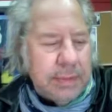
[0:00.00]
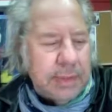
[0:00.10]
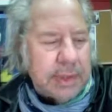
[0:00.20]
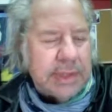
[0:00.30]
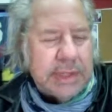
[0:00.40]

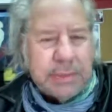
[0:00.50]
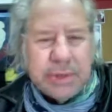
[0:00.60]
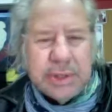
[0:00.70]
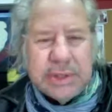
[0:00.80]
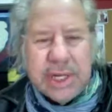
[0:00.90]
the
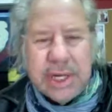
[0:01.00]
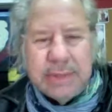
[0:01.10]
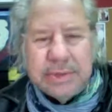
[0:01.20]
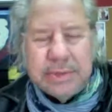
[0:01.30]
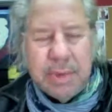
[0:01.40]
contemporary
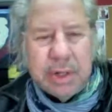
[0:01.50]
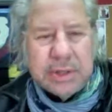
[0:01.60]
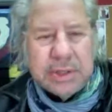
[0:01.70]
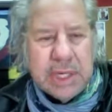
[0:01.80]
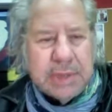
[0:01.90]
times,
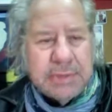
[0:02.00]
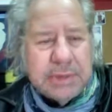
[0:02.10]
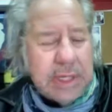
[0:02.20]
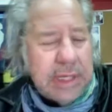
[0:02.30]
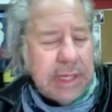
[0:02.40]
modern
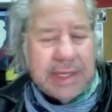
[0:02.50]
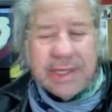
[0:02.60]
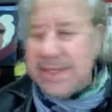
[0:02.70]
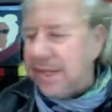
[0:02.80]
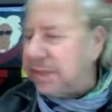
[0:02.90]
times, in
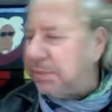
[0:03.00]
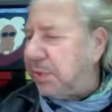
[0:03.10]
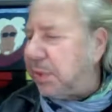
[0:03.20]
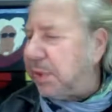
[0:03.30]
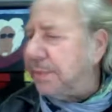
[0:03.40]
the
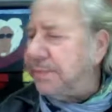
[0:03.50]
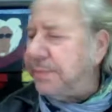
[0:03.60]
textbook.